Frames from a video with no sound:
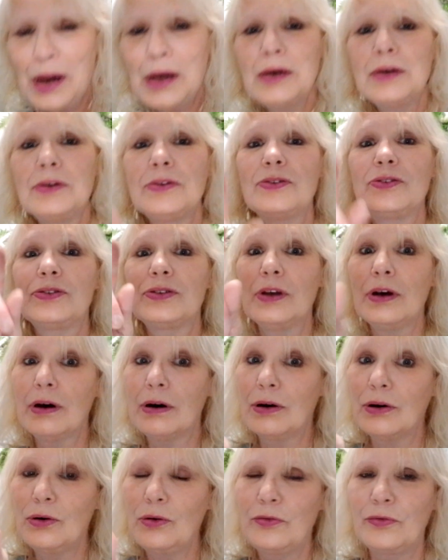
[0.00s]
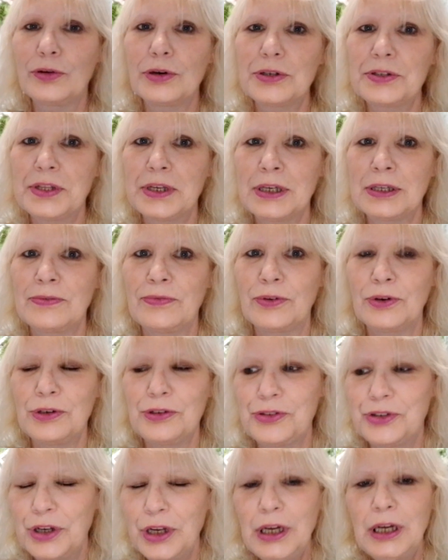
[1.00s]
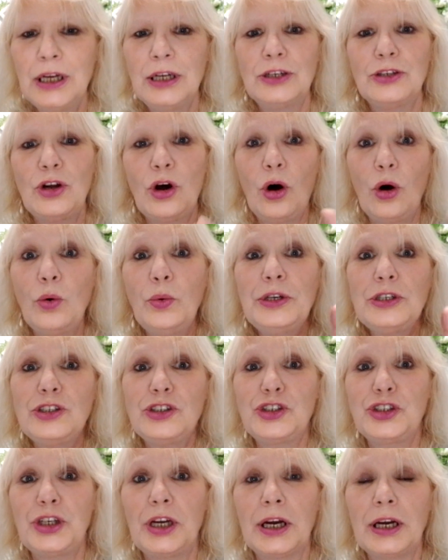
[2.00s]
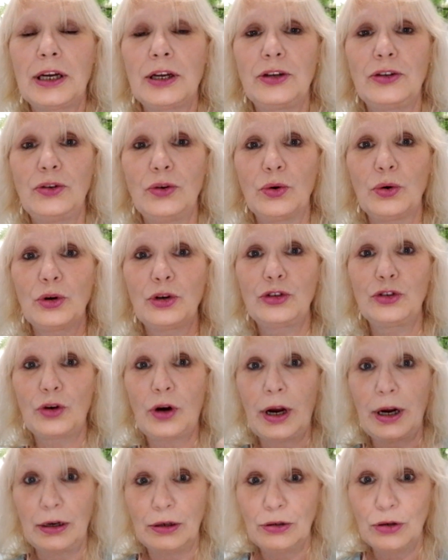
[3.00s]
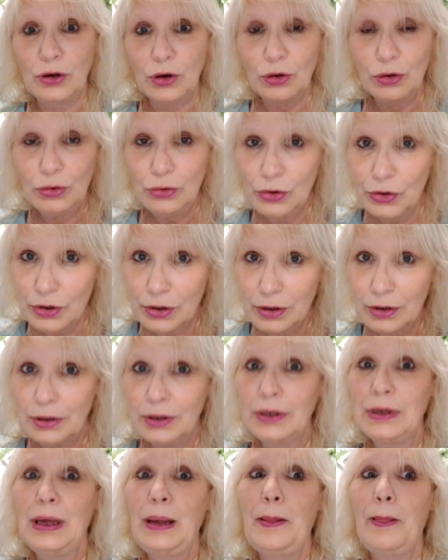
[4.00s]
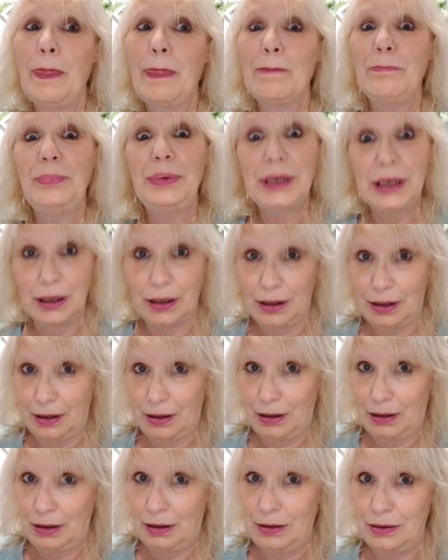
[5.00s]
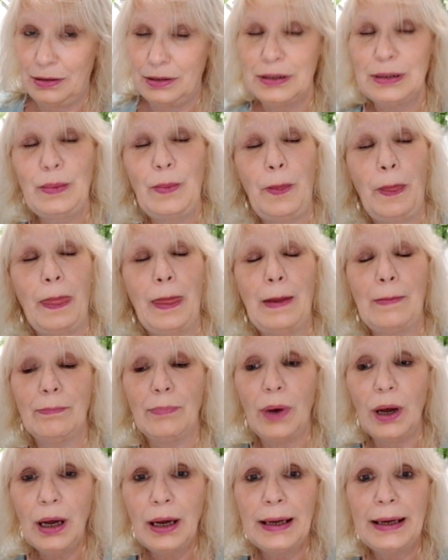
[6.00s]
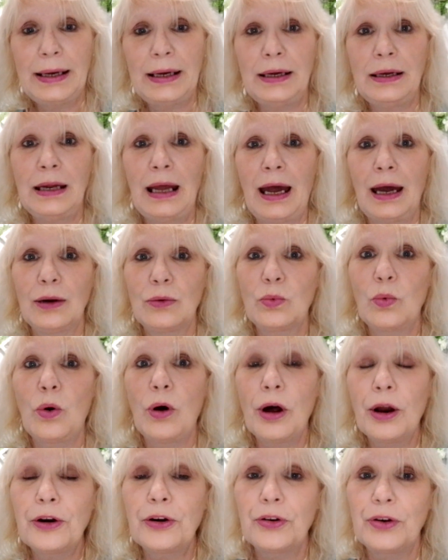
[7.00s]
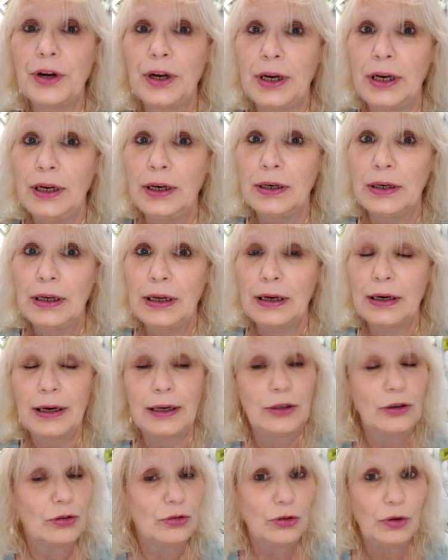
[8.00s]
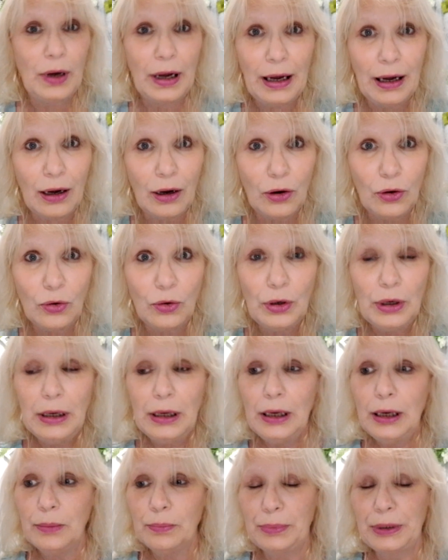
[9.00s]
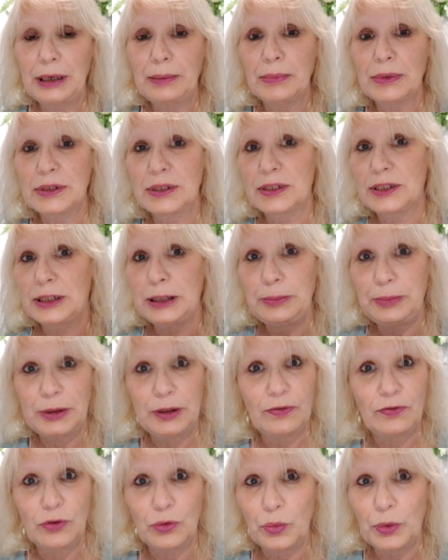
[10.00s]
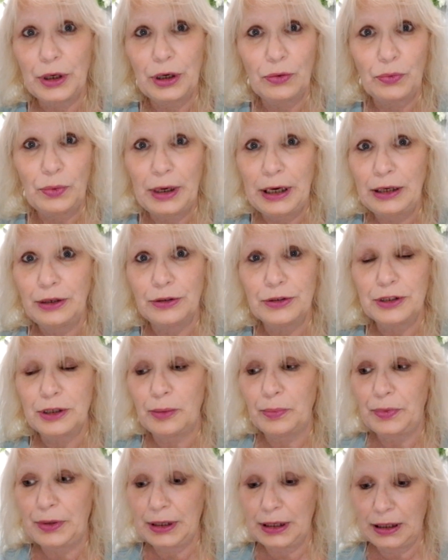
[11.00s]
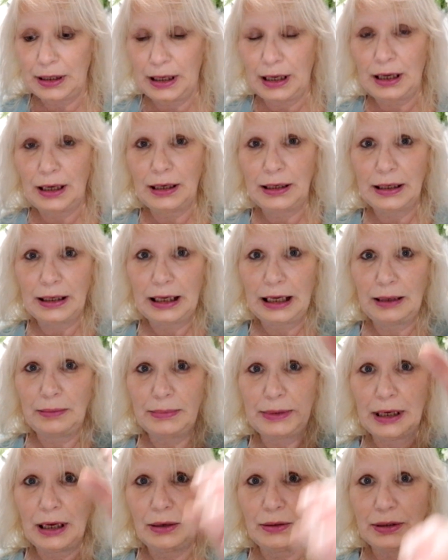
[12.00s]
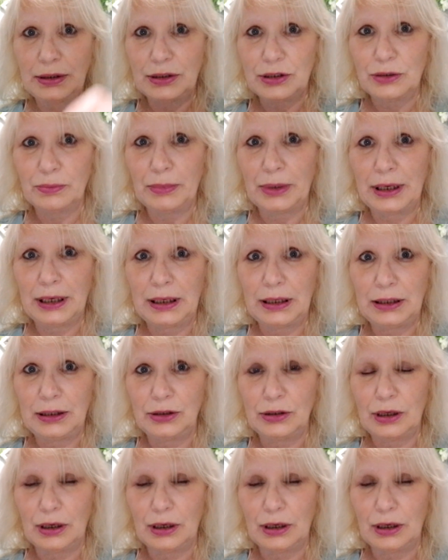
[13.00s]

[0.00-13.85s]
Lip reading: So, first things first, always check your dryer hose because mine had water in it, and I don't know how, but it must have seeped in from when it rained or something, and it came down into my